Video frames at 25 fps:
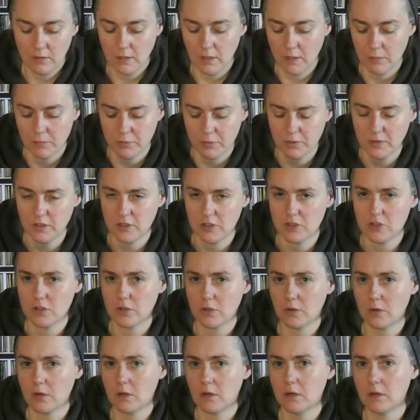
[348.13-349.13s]
I'm pretty
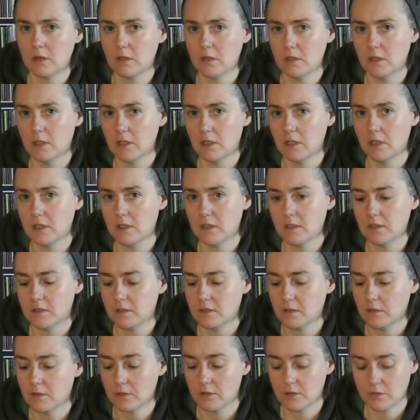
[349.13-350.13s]
sure it's
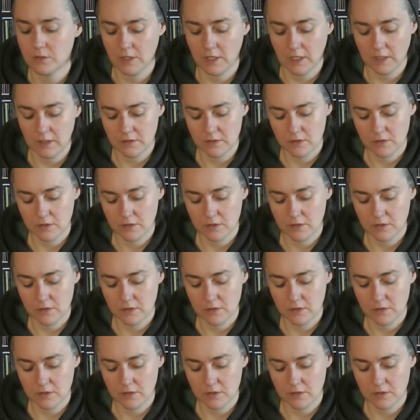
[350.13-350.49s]
a good track.